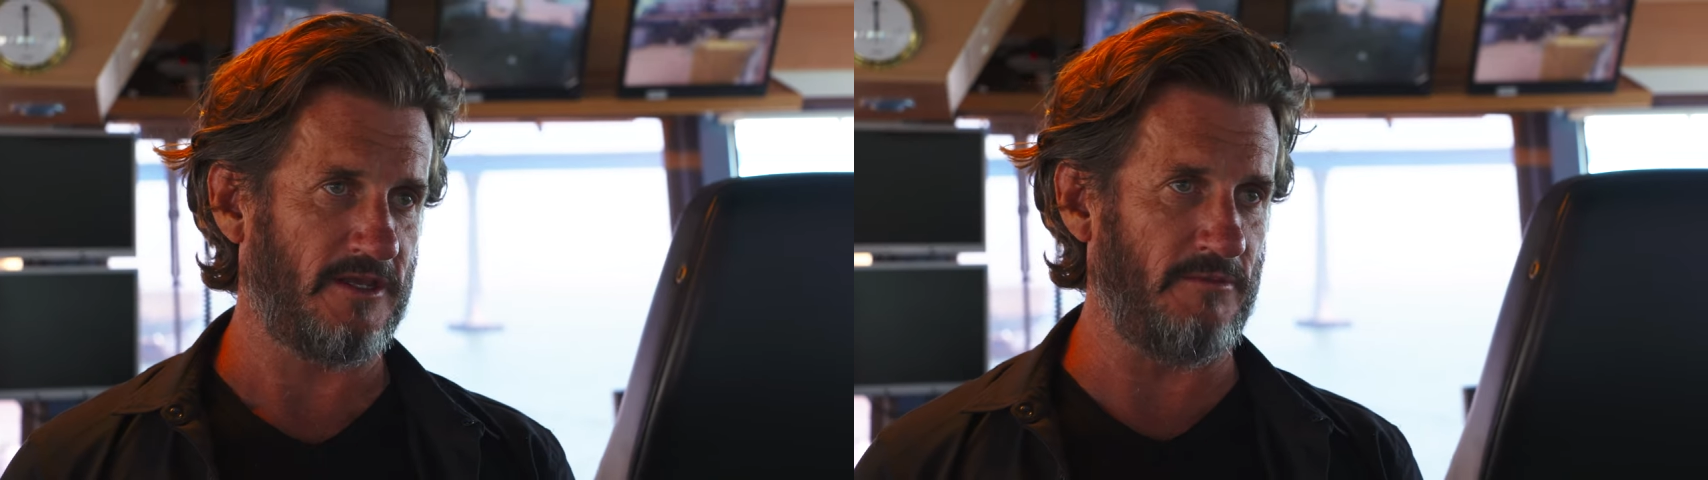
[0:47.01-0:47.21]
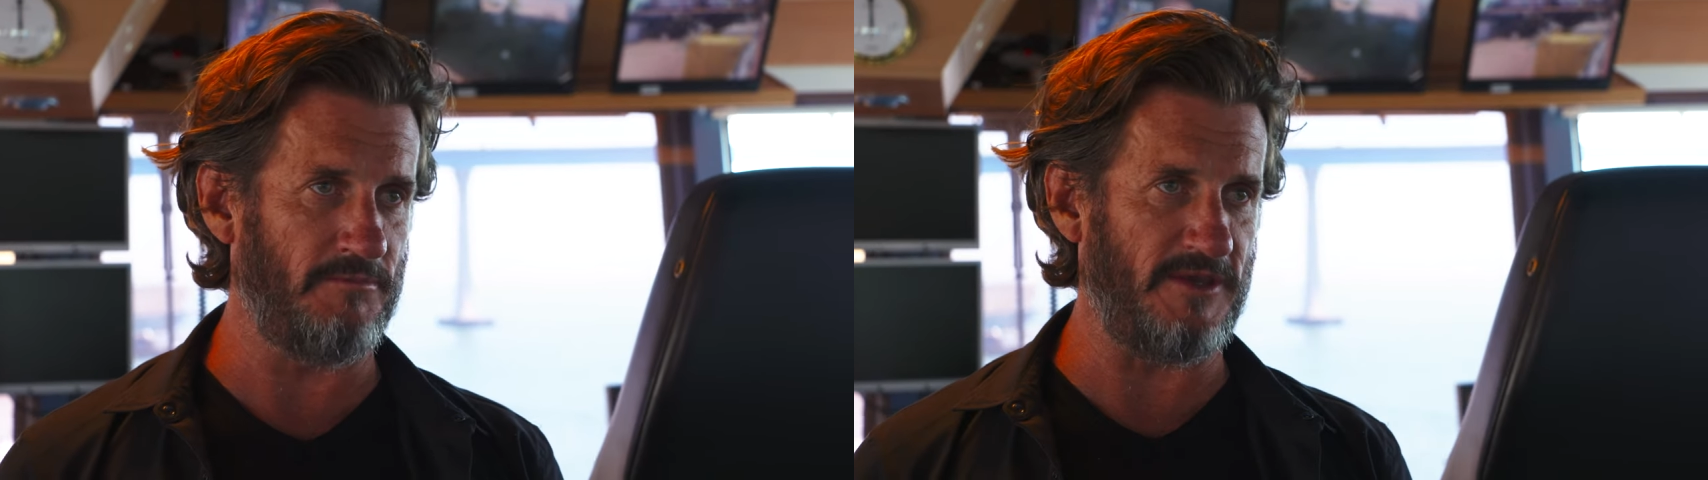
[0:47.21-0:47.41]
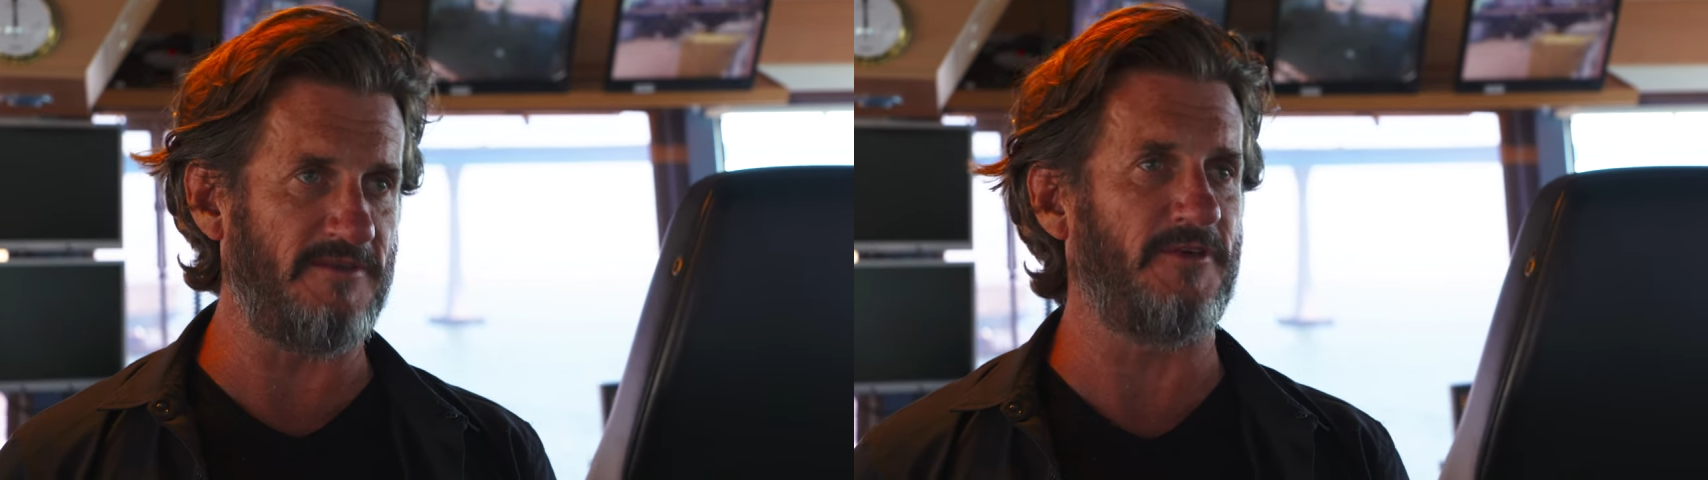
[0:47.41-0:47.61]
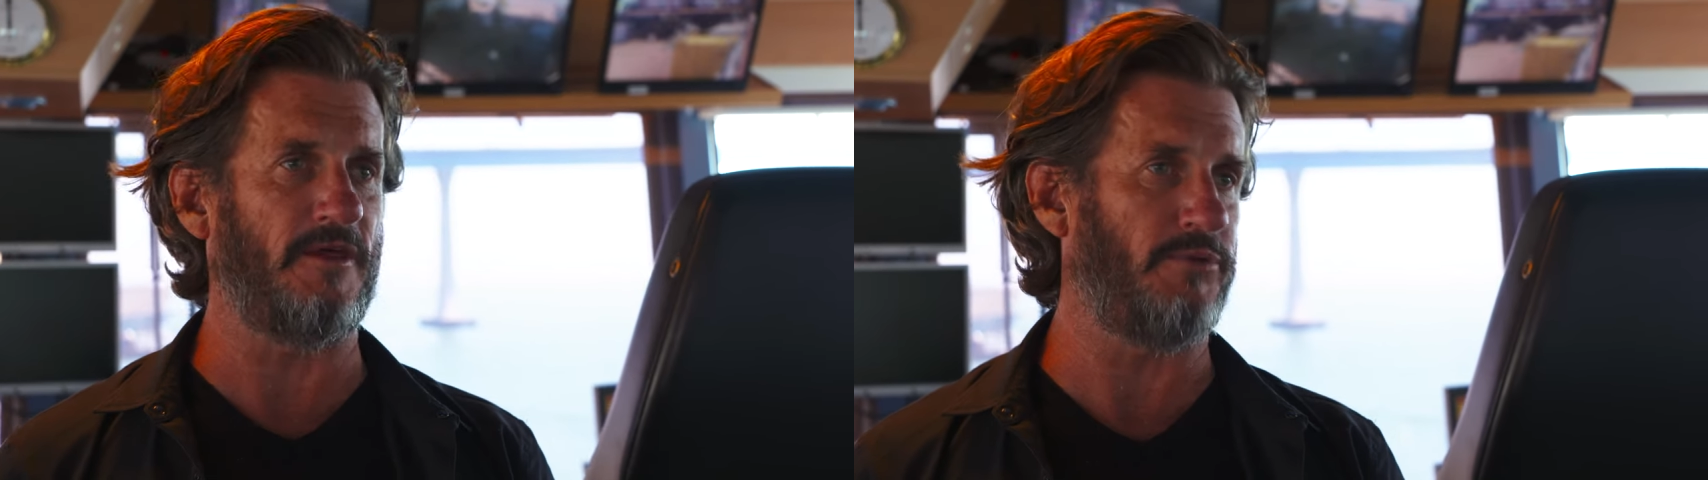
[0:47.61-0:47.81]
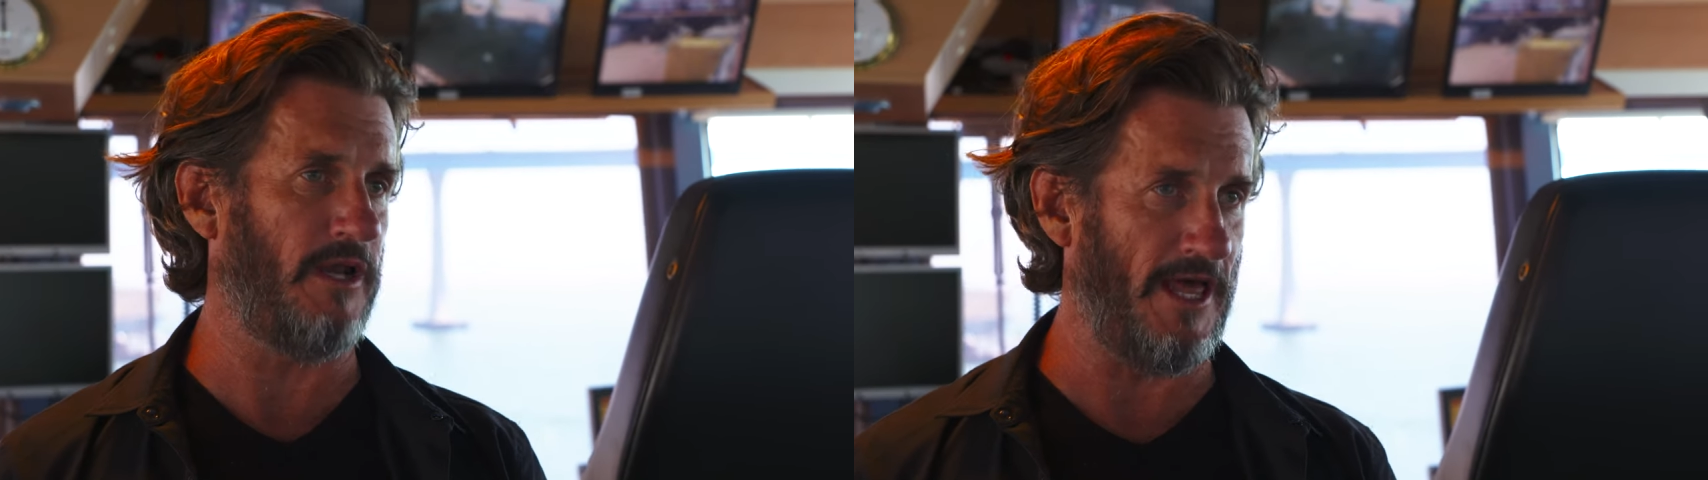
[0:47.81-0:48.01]
can be for
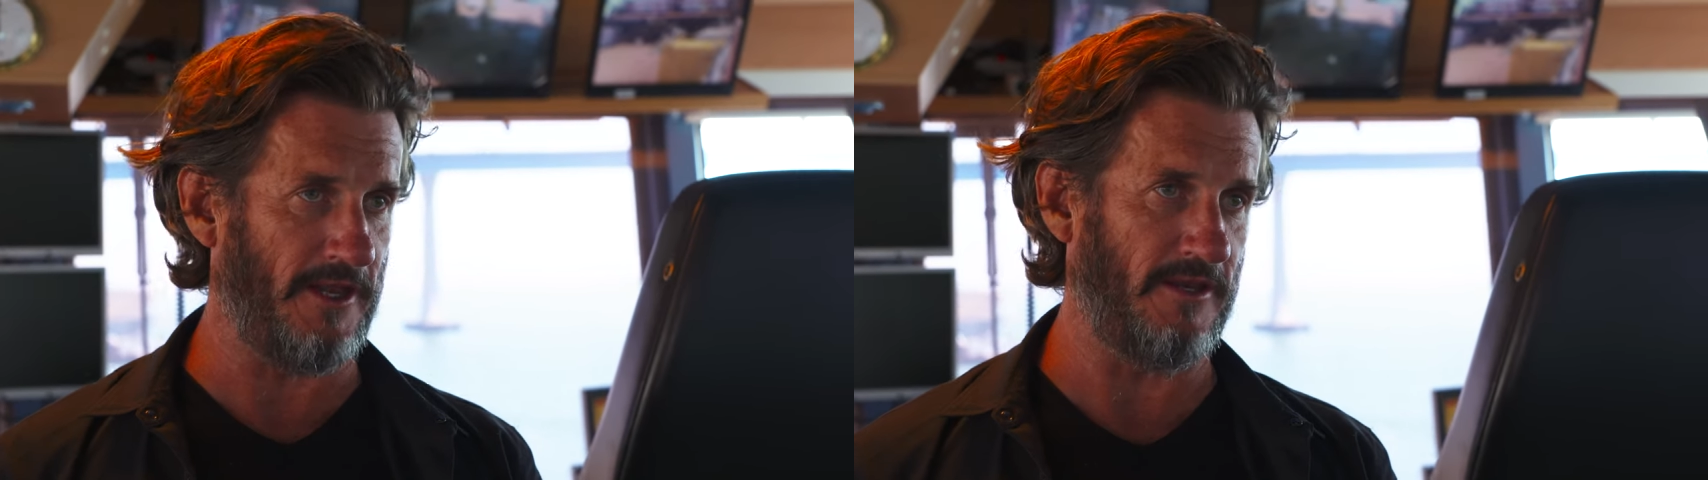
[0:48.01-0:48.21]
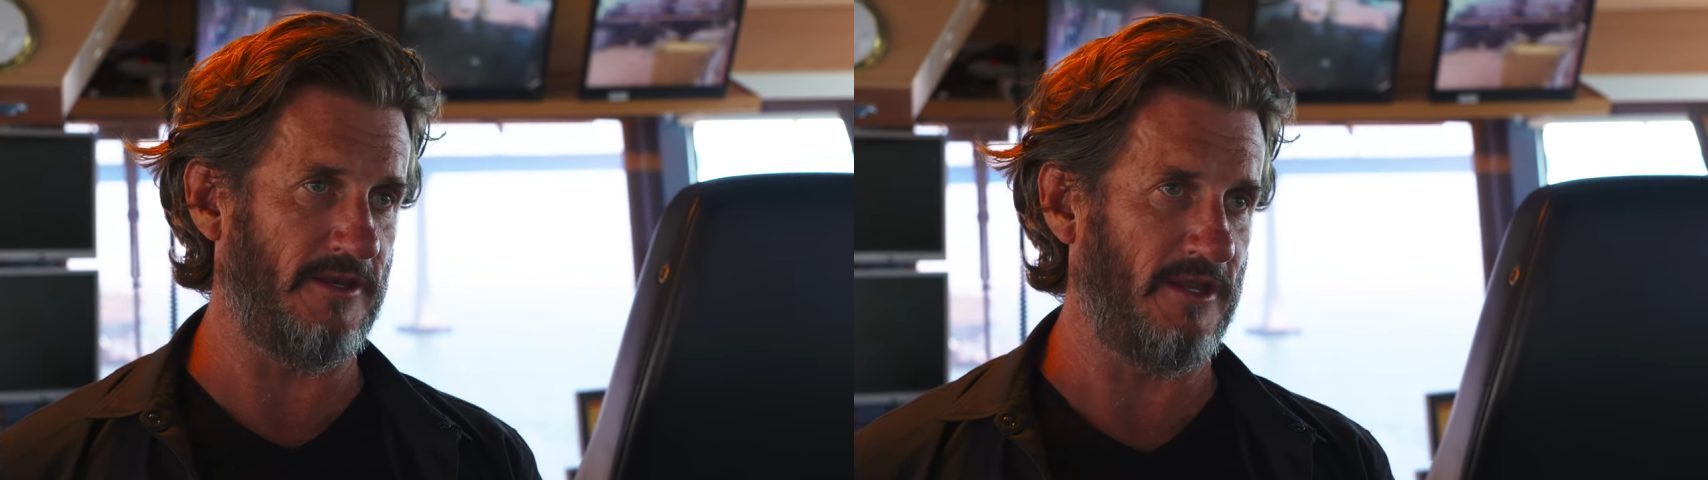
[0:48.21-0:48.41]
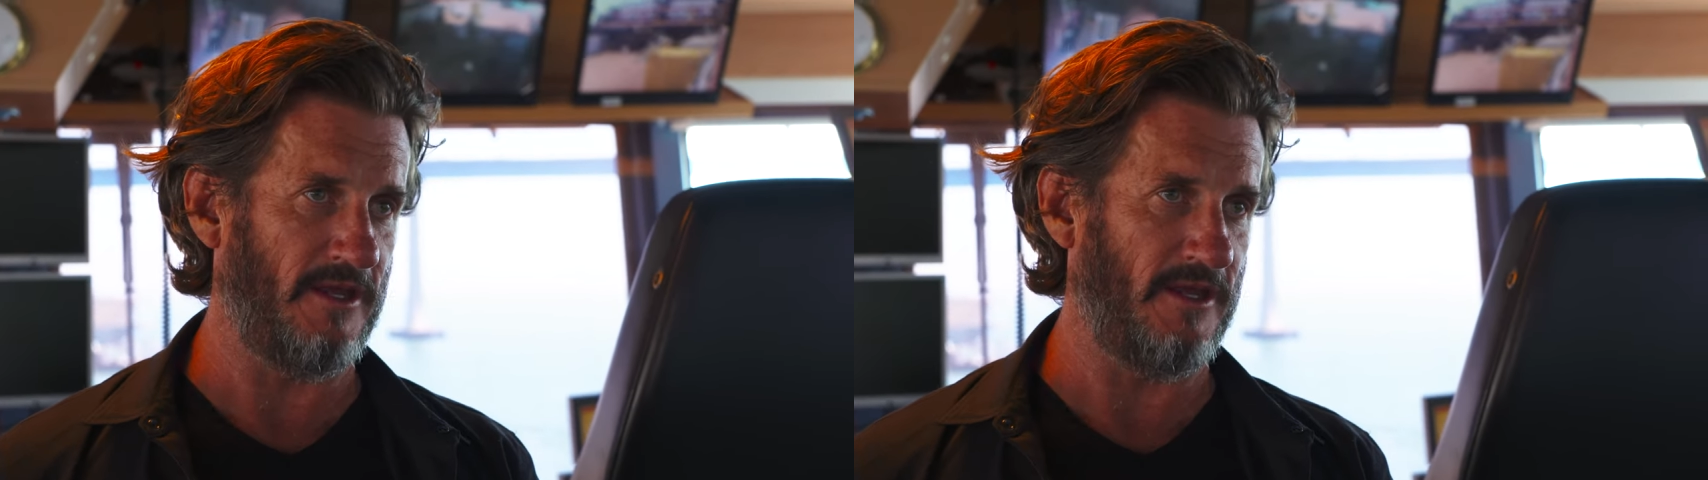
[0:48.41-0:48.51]
the planet.